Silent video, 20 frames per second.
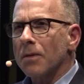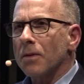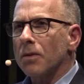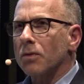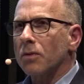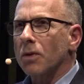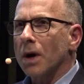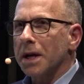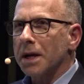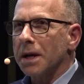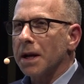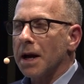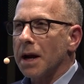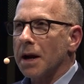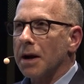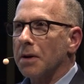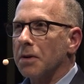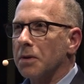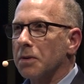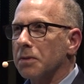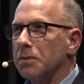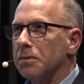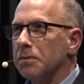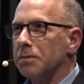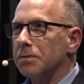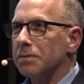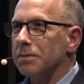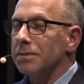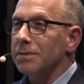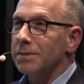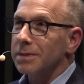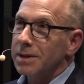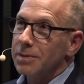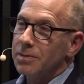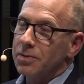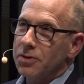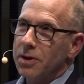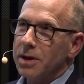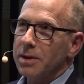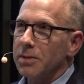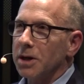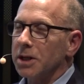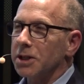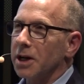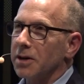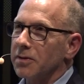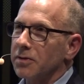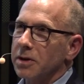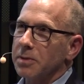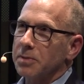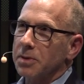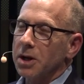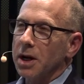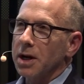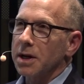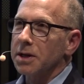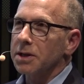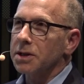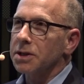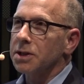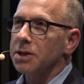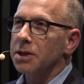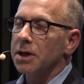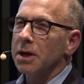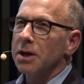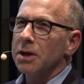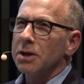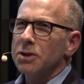Right now, in pretty much every place,